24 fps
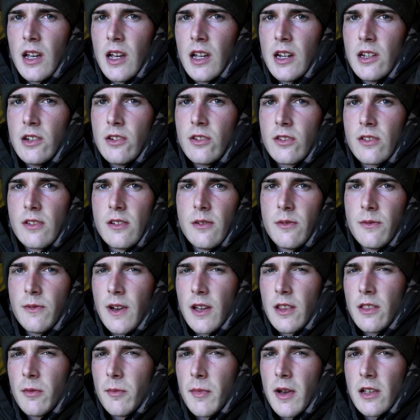it doesn't
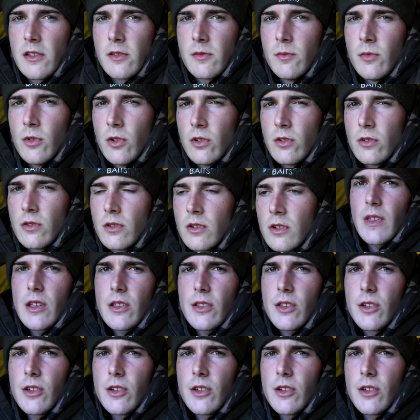affect them as much.